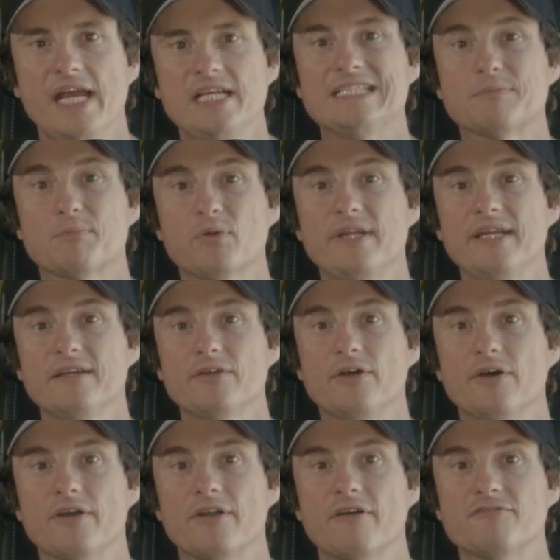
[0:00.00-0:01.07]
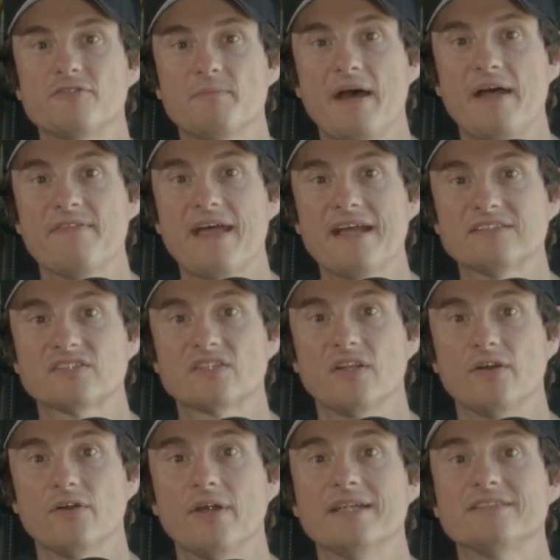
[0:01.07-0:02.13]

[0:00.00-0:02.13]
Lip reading: It's pretty unheard of to bat that slow